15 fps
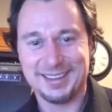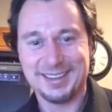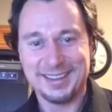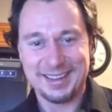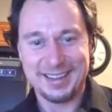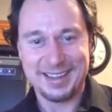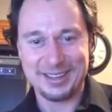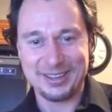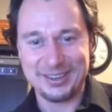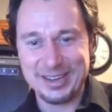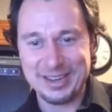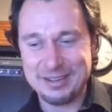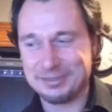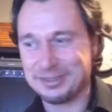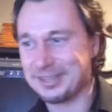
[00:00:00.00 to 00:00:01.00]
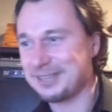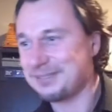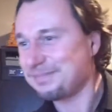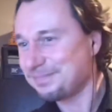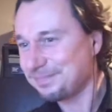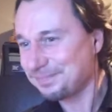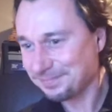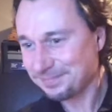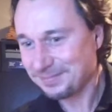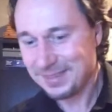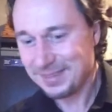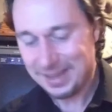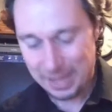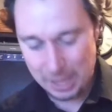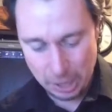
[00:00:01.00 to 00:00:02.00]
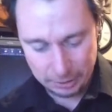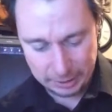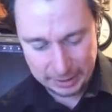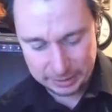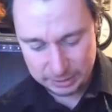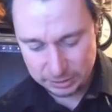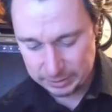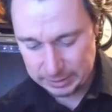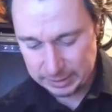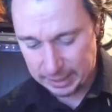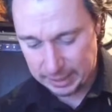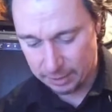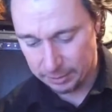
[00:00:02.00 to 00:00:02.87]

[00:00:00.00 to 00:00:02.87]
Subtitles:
Hello, Evelyn. Okay, so today